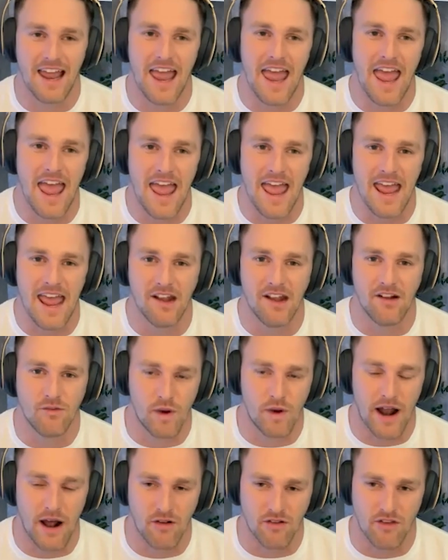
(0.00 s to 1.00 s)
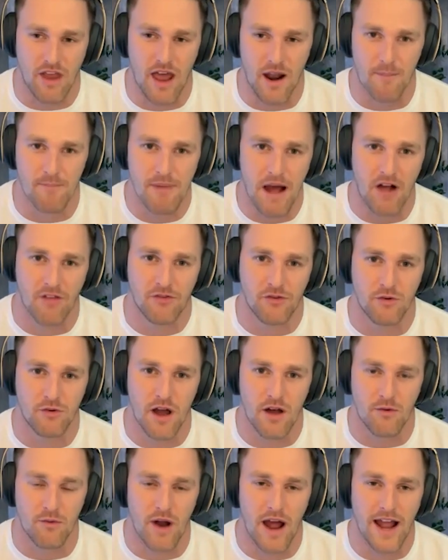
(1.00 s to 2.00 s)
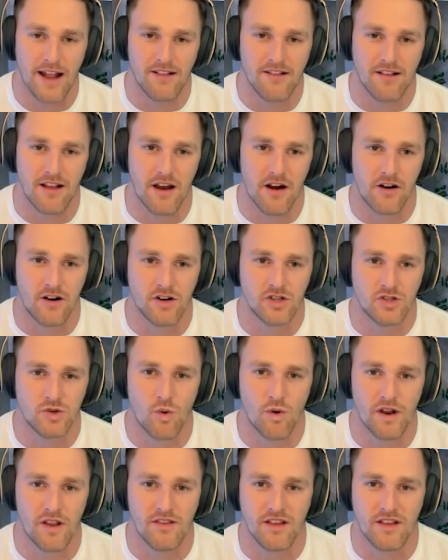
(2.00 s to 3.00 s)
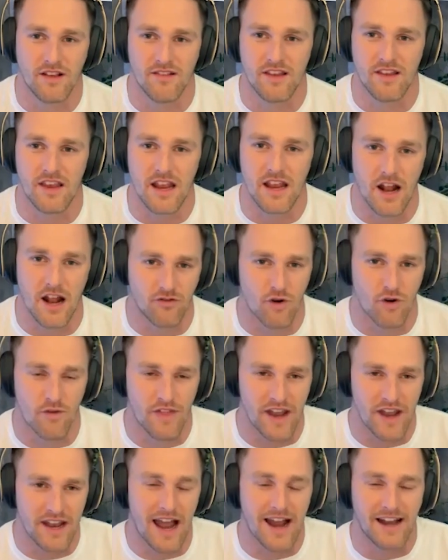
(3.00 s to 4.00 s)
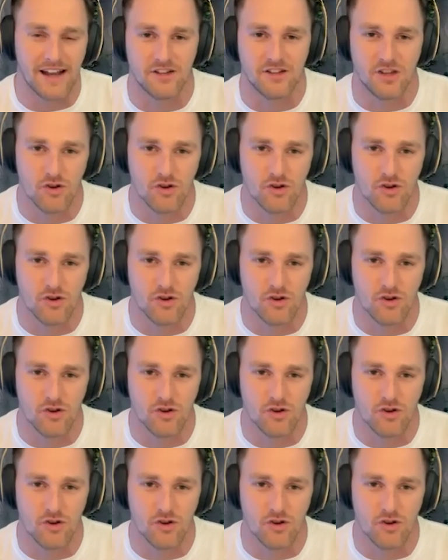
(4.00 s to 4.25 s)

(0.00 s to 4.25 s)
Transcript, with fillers: And when I was kind of bouncing around rides there in 2016, I drove that 92